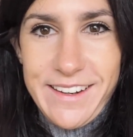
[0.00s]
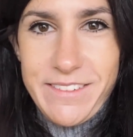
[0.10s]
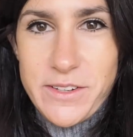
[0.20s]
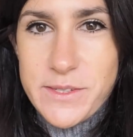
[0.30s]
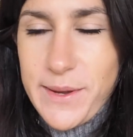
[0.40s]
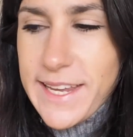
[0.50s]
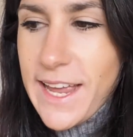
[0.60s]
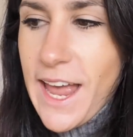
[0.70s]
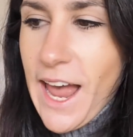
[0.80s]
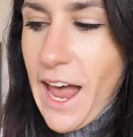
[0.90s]
Very sweet.
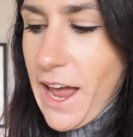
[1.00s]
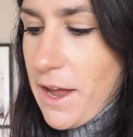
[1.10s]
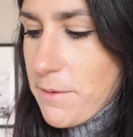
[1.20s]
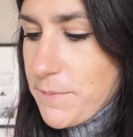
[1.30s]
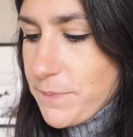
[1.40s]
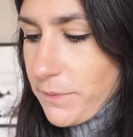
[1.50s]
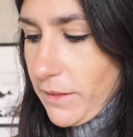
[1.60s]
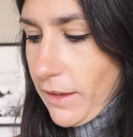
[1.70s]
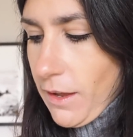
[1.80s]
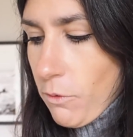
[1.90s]
Um,
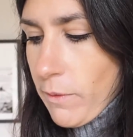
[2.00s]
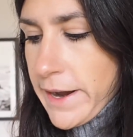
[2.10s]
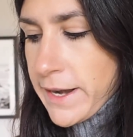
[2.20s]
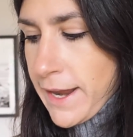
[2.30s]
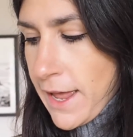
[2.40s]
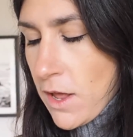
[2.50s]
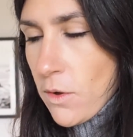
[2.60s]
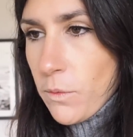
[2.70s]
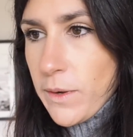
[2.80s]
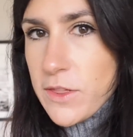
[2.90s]
right
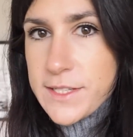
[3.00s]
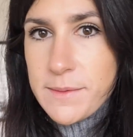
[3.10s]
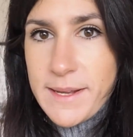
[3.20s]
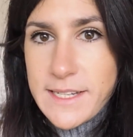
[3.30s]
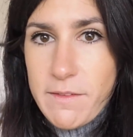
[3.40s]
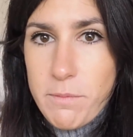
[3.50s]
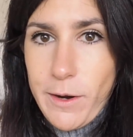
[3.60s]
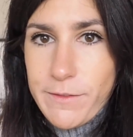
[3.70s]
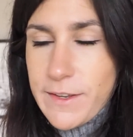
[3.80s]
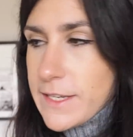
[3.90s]
now, we're just about to have
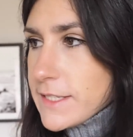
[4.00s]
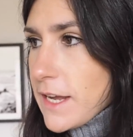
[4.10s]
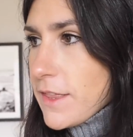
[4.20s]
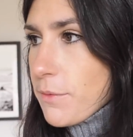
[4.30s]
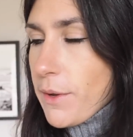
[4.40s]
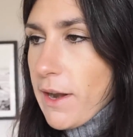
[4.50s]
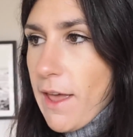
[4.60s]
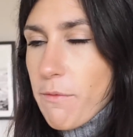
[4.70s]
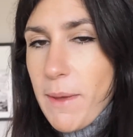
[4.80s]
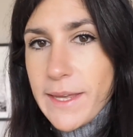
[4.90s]
breakfast. I think we're going to
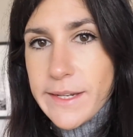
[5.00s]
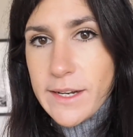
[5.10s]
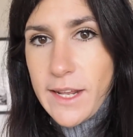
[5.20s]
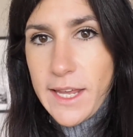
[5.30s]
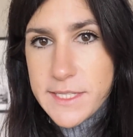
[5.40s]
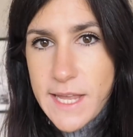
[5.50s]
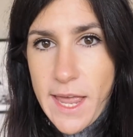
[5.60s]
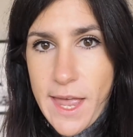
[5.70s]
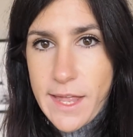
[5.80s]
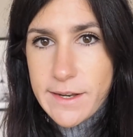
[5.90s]
have bacon and eggs.
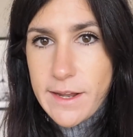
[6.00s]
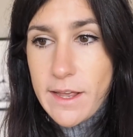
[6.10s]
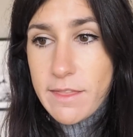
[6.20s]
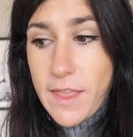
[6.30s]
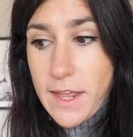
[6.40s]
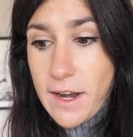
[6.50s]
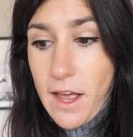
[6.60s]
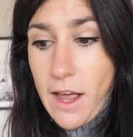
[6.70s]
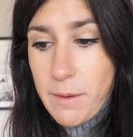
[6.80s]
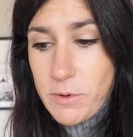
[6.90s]
And then
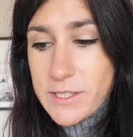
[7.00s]
I'm